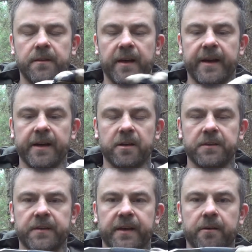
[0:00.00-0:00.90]

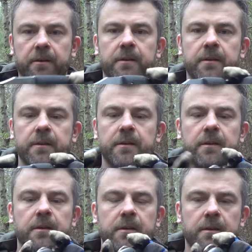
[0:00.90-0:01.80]
angles here
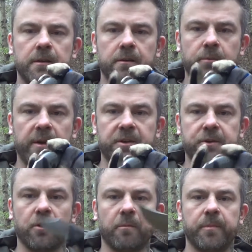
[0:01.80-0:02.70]
very
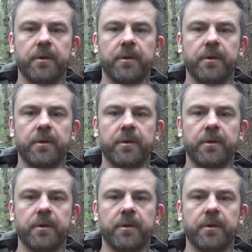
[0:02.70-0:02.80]
sharp.